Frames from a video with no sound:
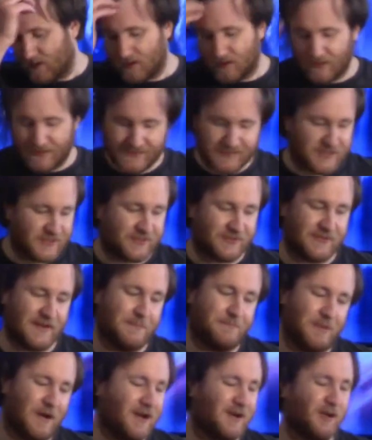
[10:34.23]

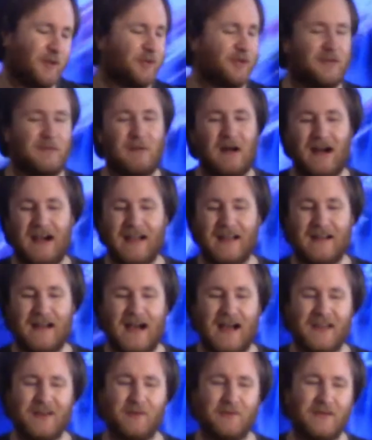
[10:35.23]
It boggles the mind.
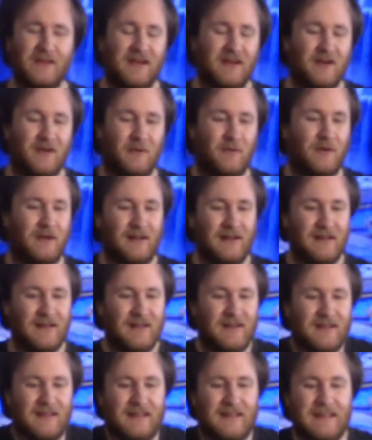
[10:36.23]
I don't know.
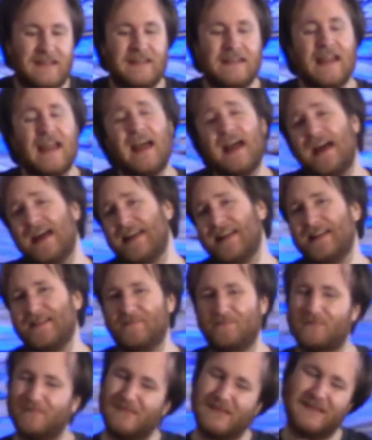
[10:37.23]
Yeah,
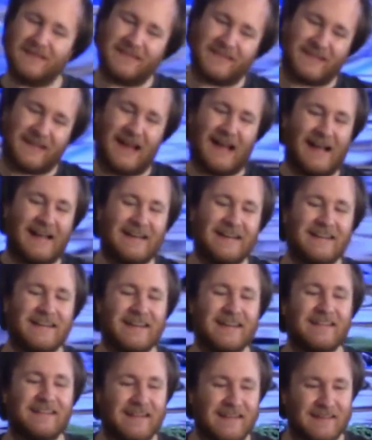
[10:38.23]
it's kind of
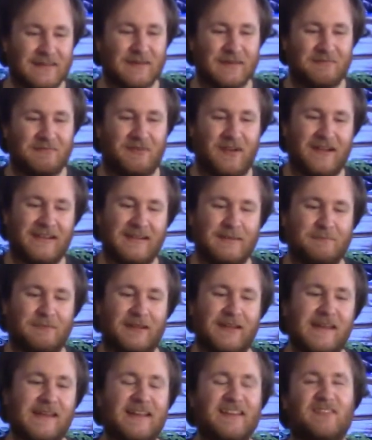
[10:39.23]
neat that you can finally
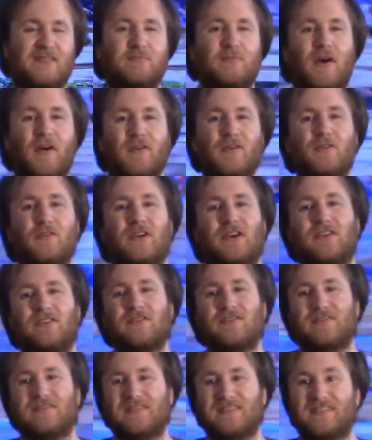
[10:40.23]
play against Mario
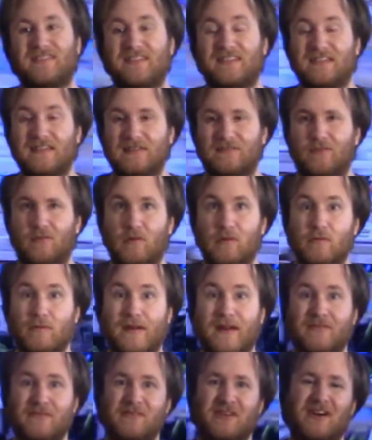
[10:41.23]
Kart 64 or
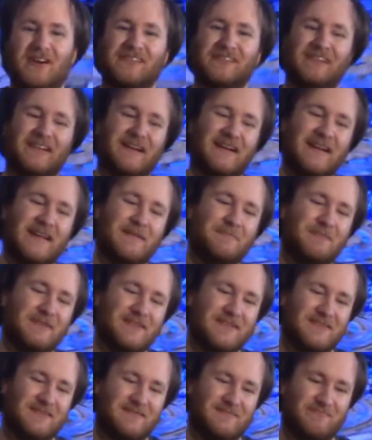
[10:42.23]
whatever online, but
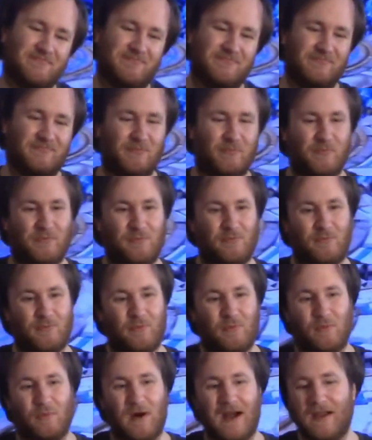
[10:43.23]

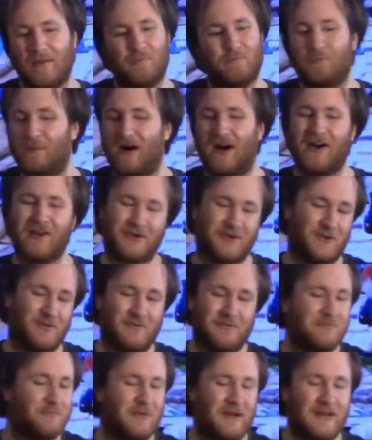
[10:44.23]
why bother
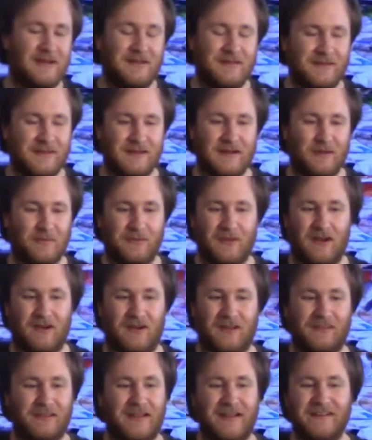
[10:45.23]
when, the
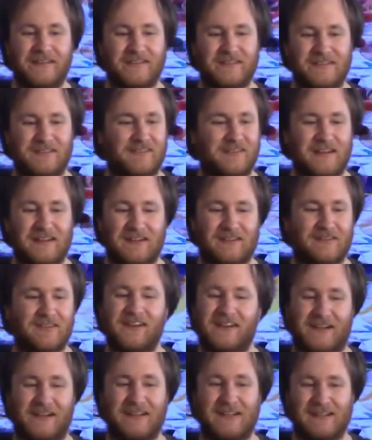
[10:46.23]
online's just gonna
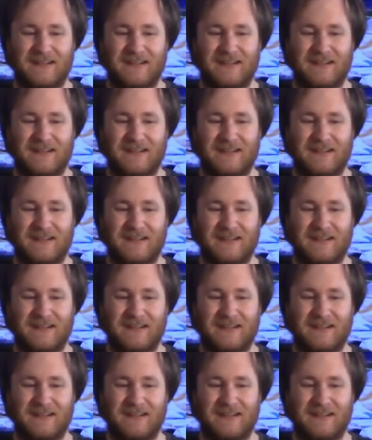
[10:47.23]
suck?